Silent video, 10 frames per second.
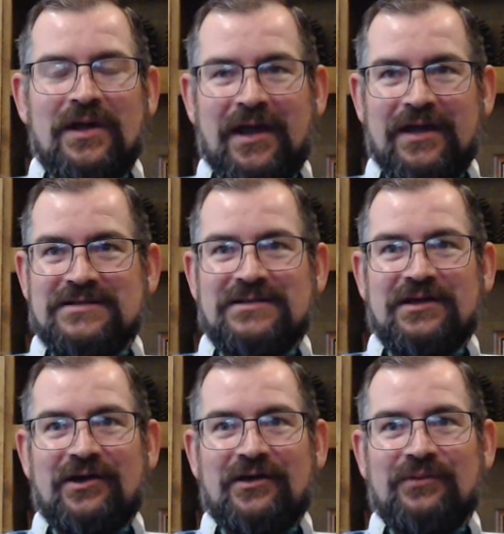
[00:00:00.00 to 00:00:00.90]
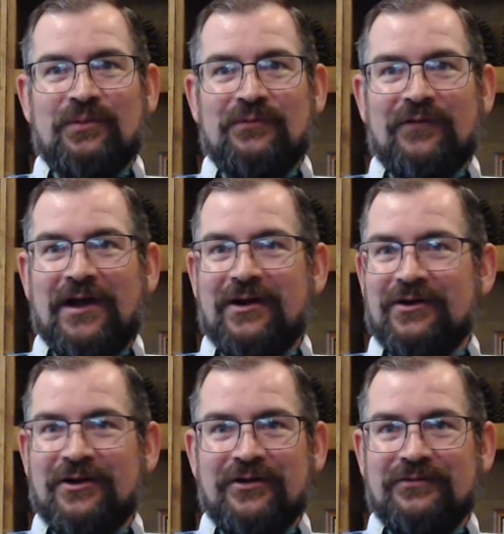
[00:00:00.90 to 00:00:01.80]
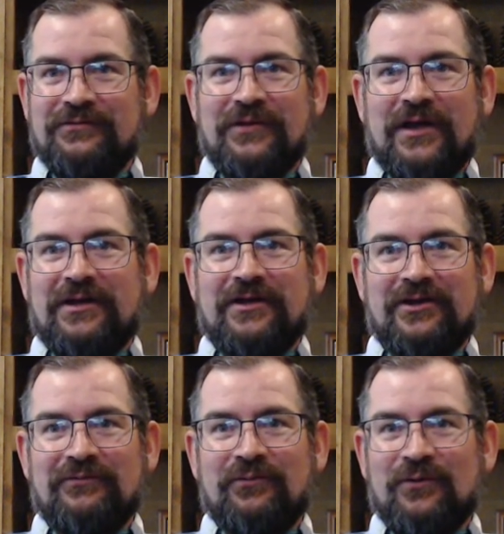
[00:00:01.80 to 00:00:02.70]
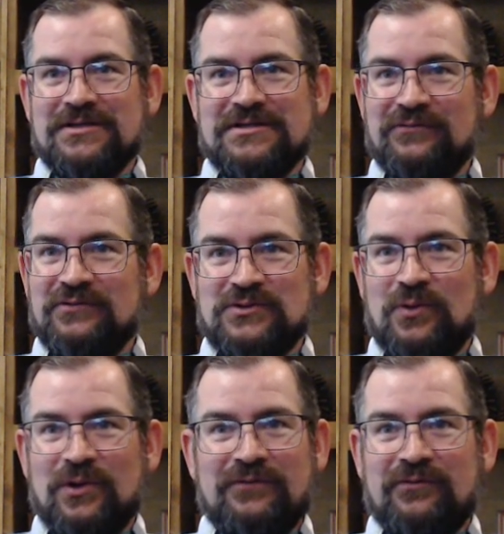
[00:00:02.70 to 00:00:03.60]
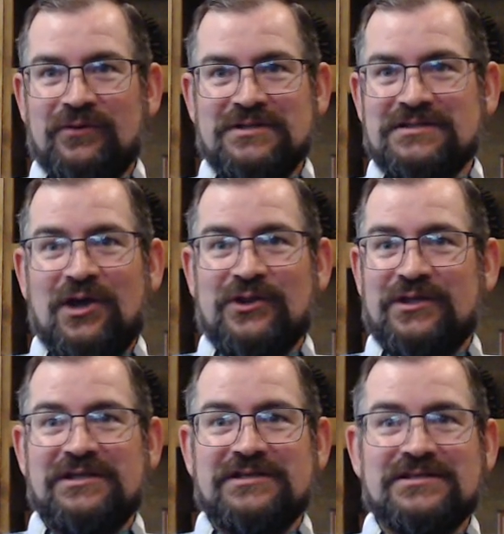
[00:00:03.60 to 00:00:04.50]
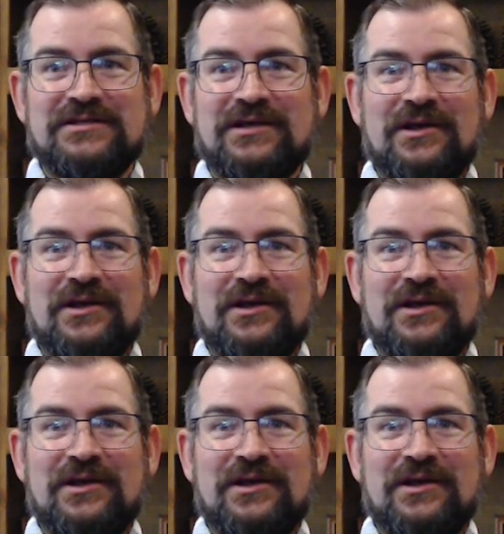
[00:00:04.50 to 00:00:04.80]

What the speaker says: As a provider of like forest inventory for the Southeast,